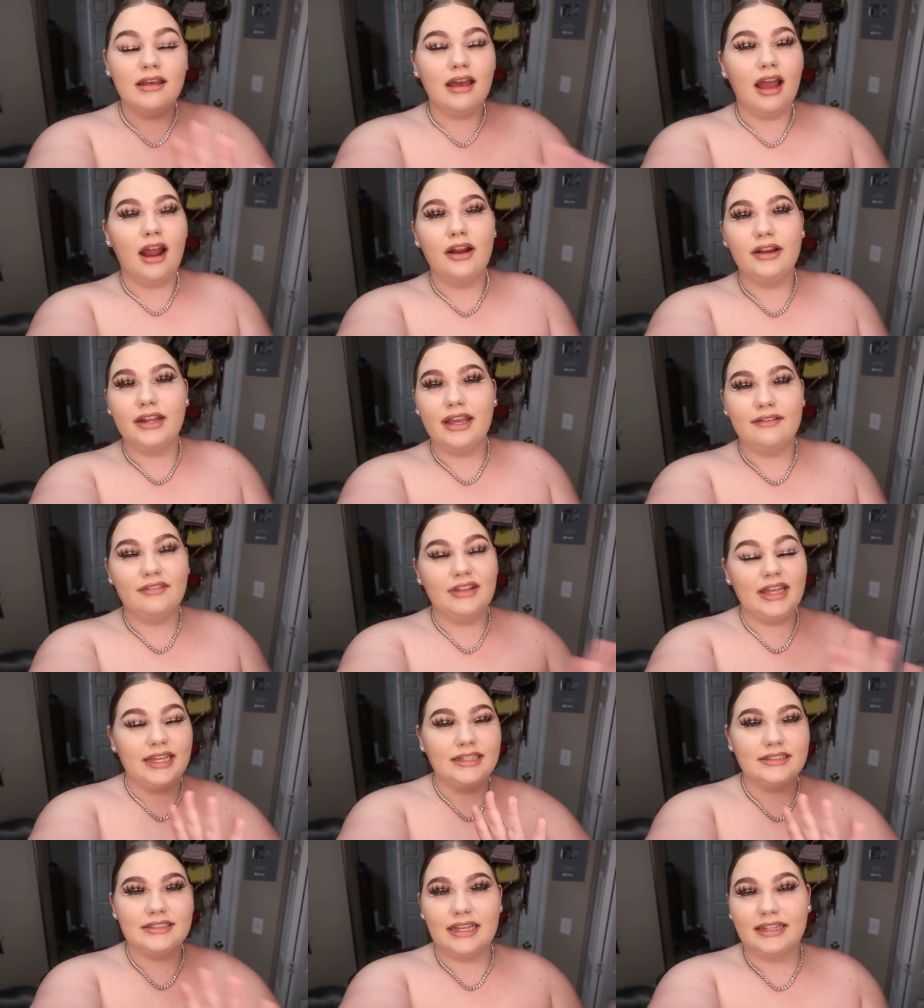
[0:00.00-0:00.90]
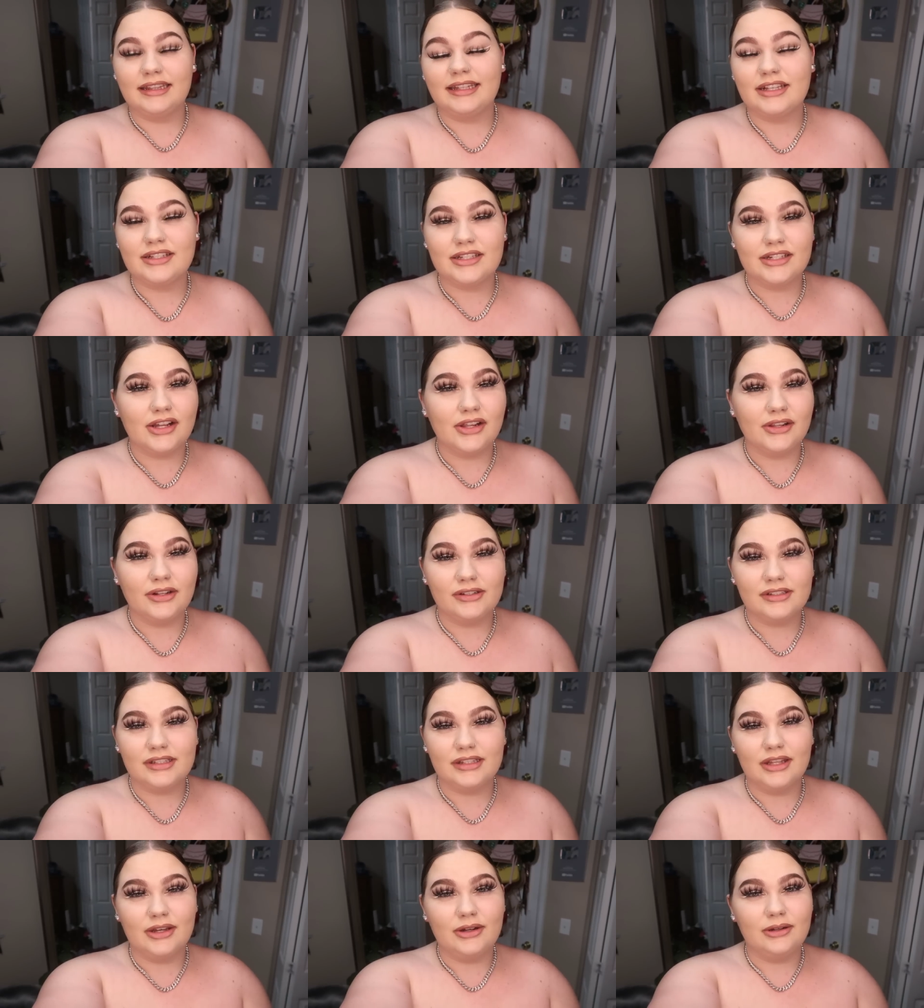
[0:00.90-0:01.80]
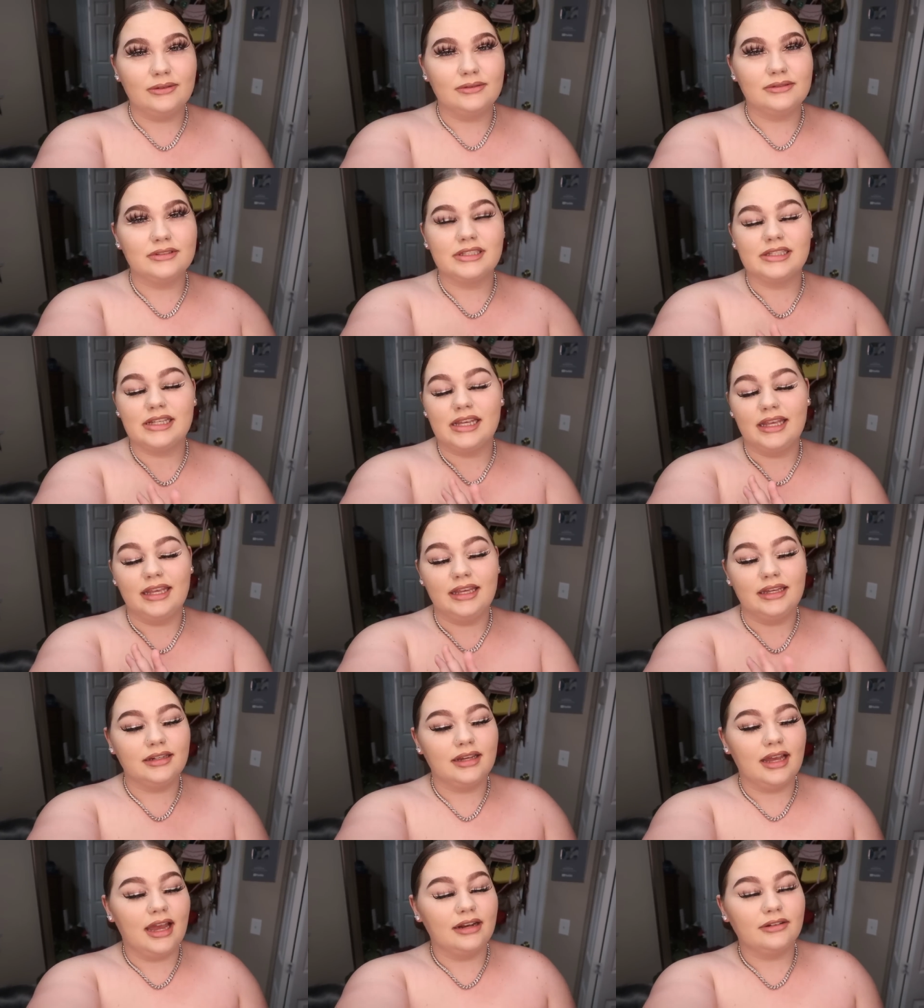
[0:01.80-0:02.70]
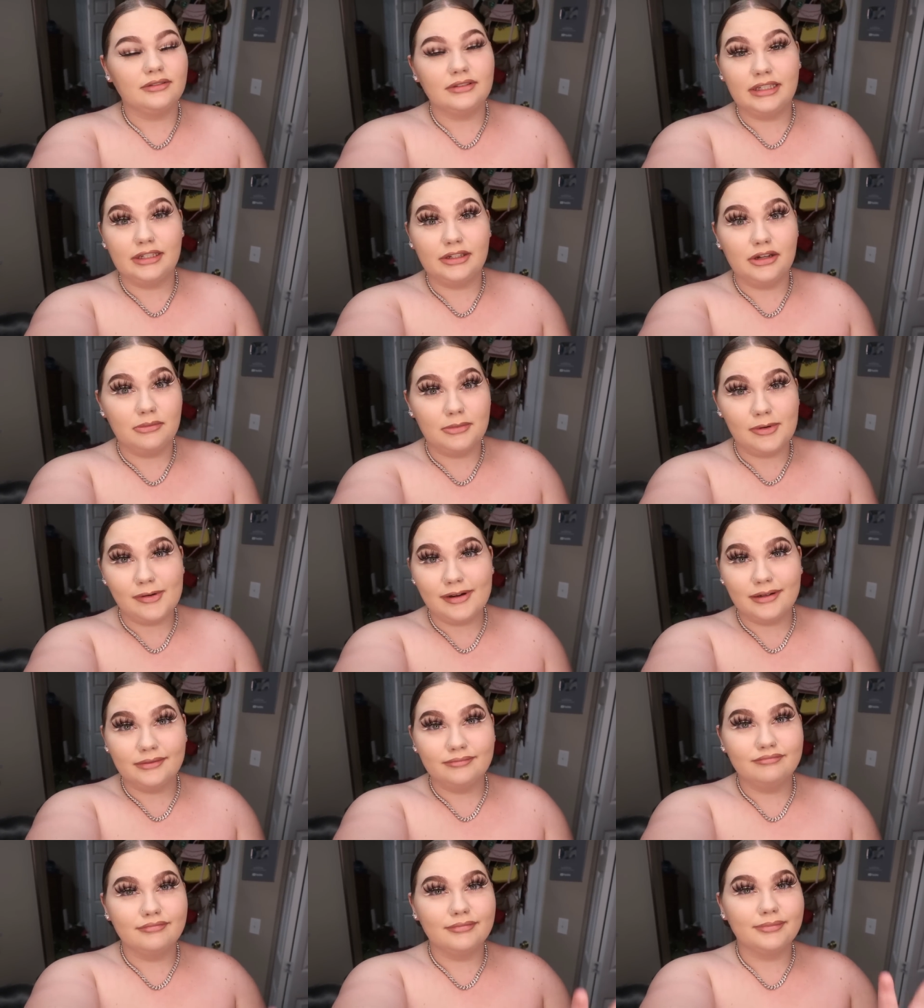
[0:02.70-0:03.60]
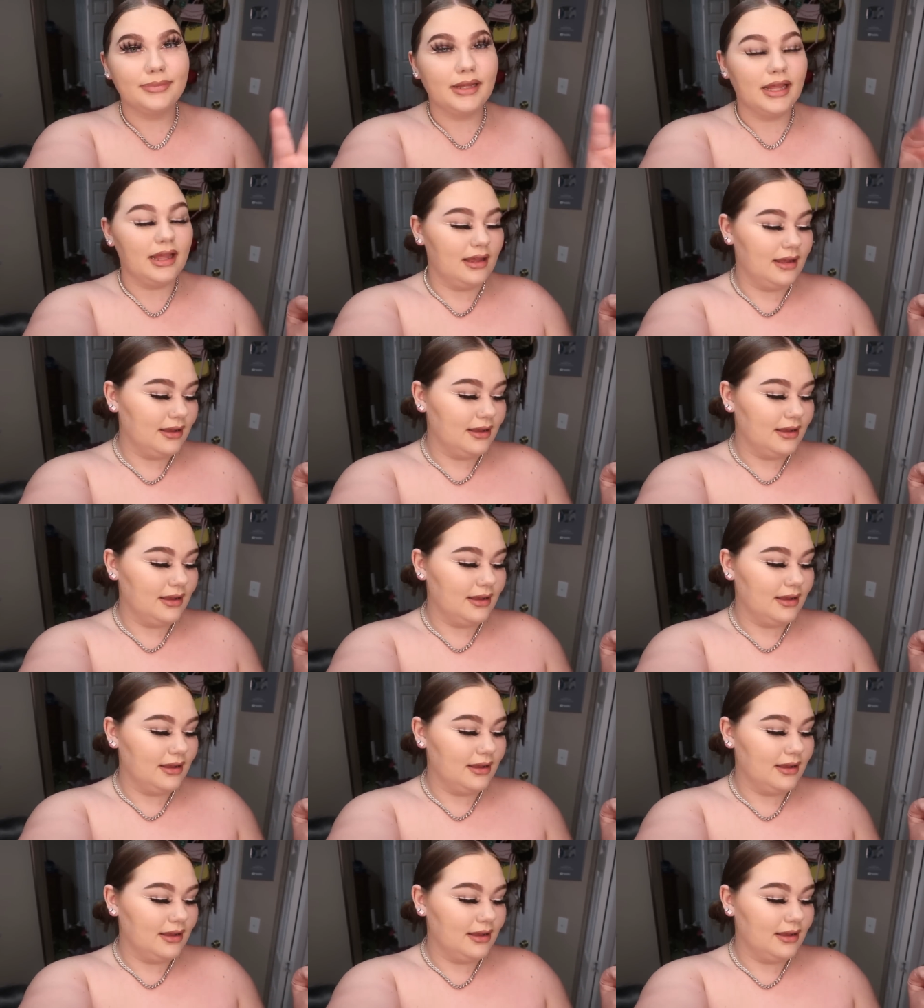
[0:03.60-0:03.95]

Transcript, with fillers: I already have like $10,000 in loans. Like I don't need no more. But